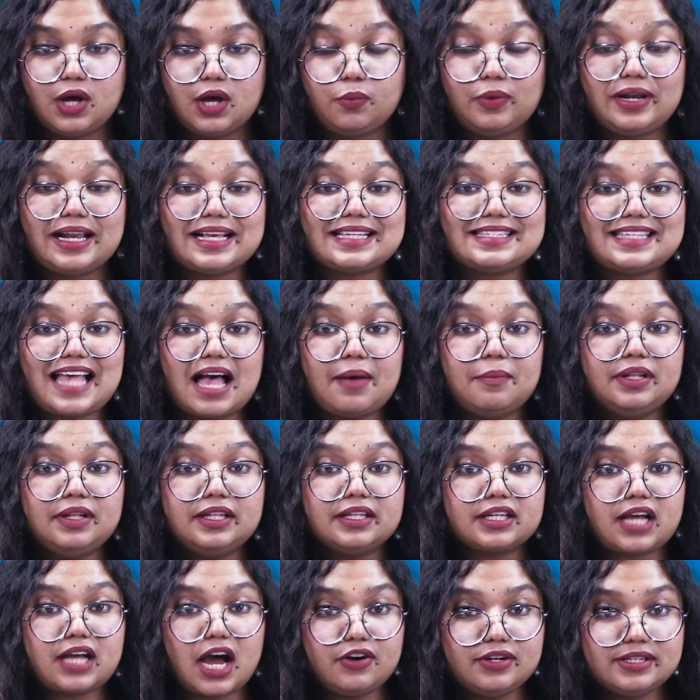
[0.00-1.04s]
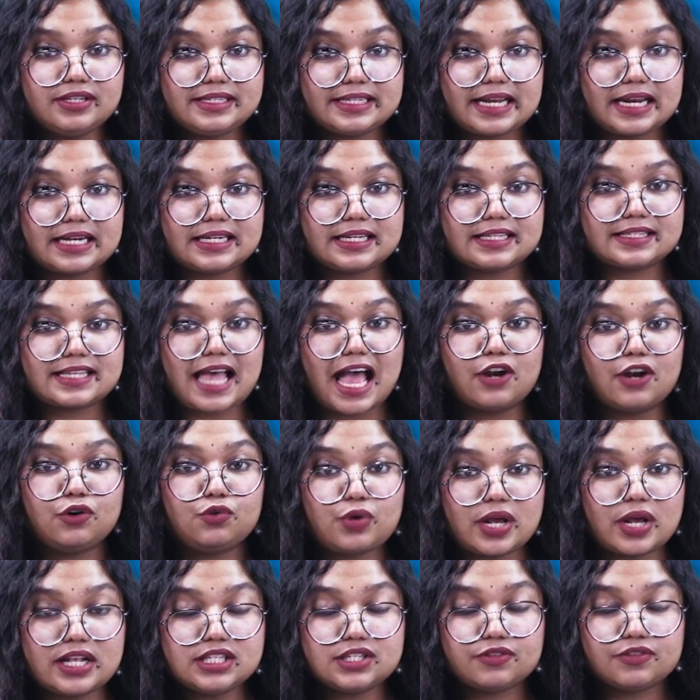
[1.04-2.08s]
we'll examine the current status and
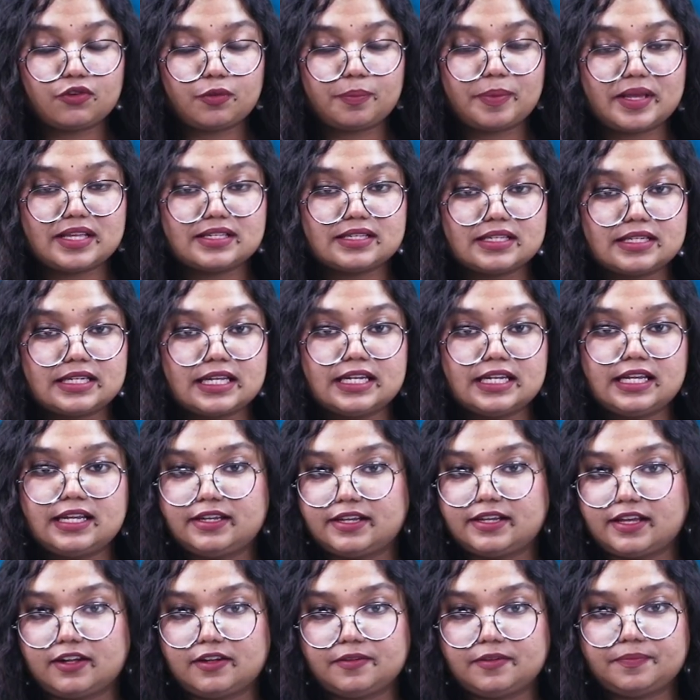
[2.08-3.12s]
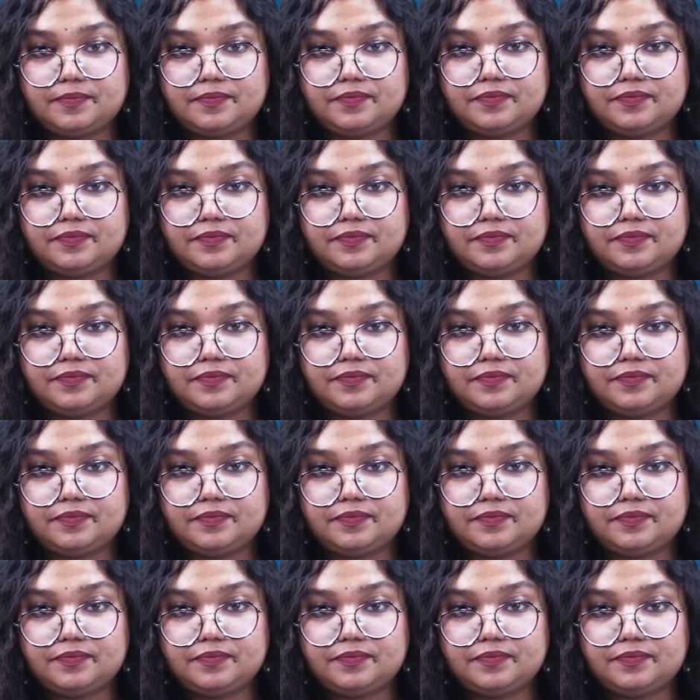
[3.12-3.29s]
trends of obesity in India.